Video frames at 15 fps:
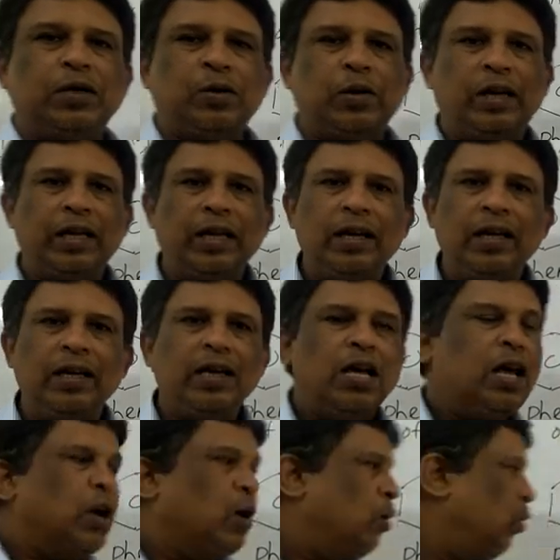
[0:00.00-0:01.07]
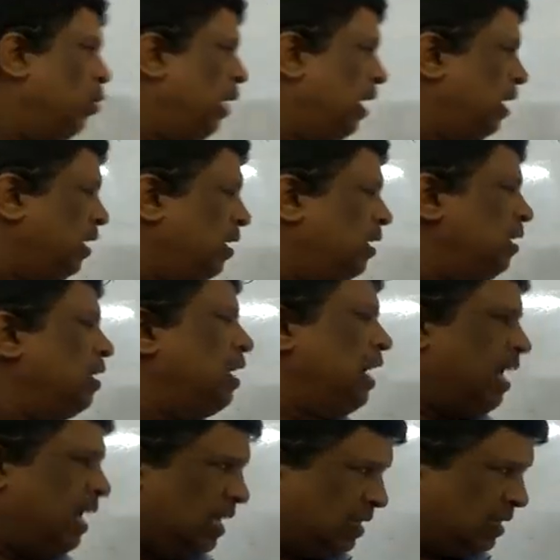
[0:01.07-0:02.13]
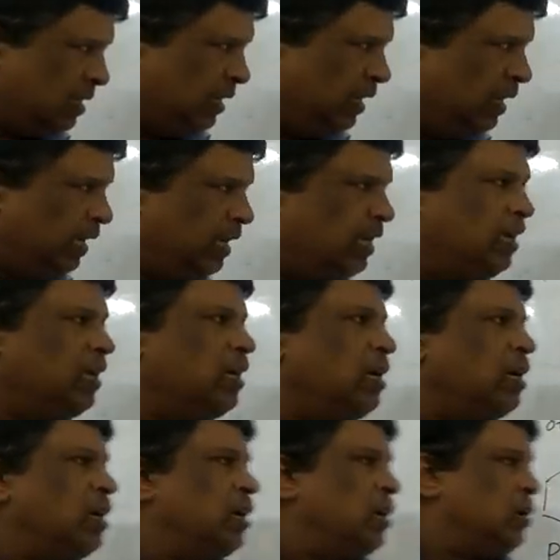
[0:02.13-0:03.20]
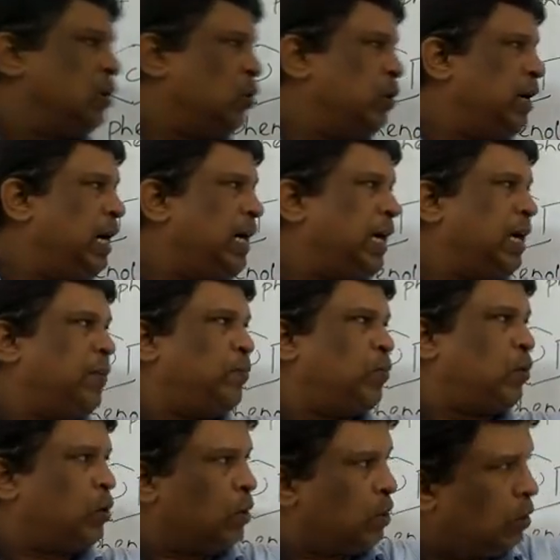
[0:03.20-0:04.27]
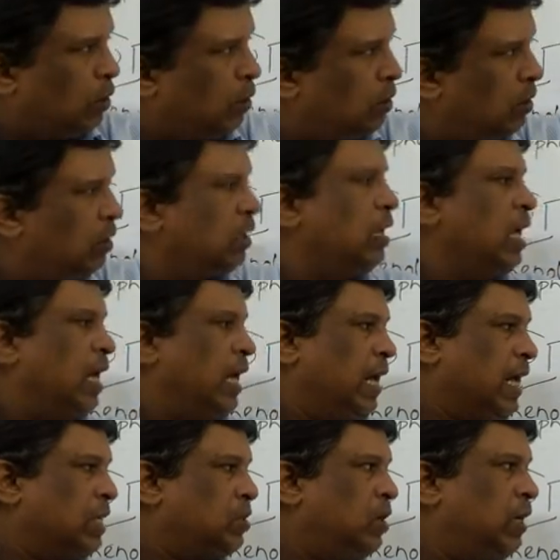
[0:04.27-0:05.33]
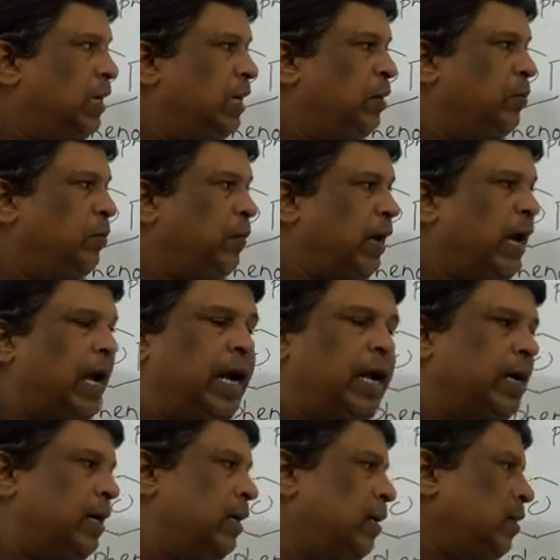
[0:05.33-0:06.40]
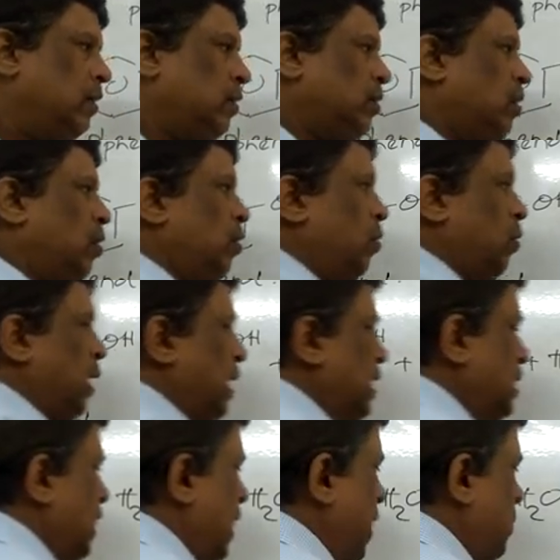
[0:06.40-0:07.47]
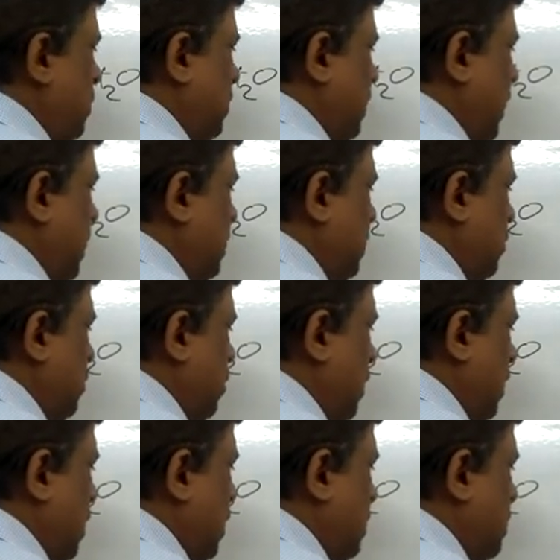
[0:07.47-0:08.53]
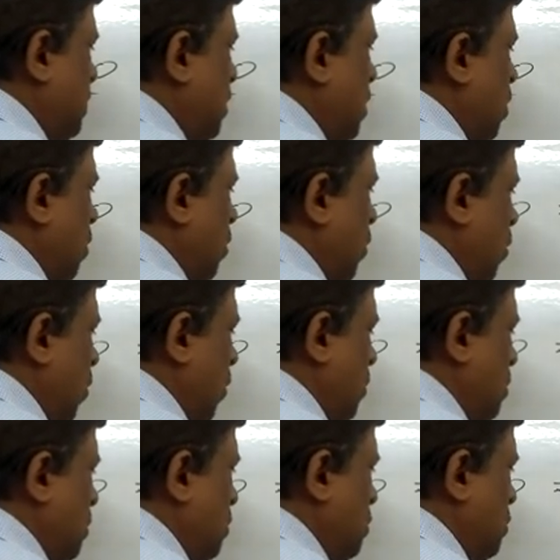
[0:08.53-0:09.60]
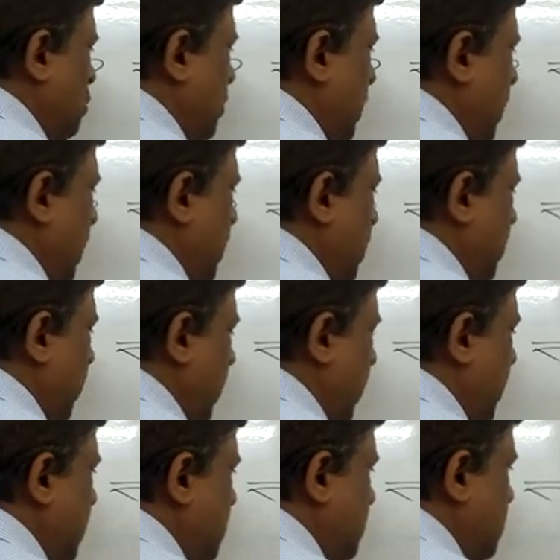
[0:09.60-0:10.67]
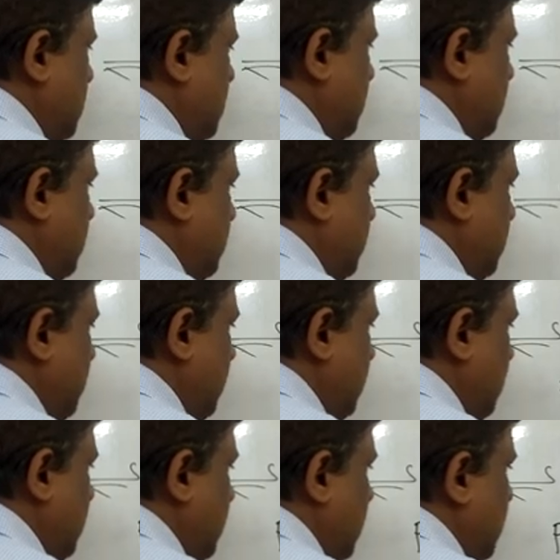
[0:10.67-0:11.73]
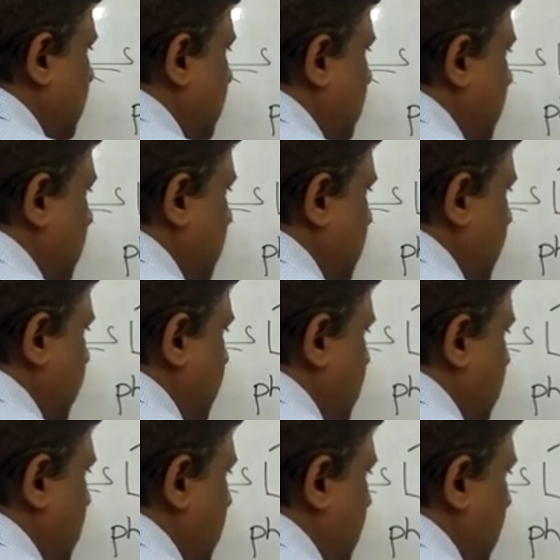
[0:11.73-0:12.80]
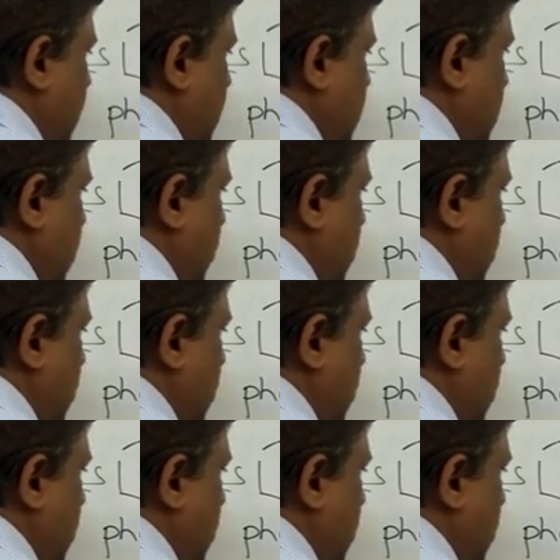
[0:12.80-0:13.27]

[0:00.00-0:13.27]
theory, when acid donate a proton resulting behind the what is left, that is known as conjugate base. That is known as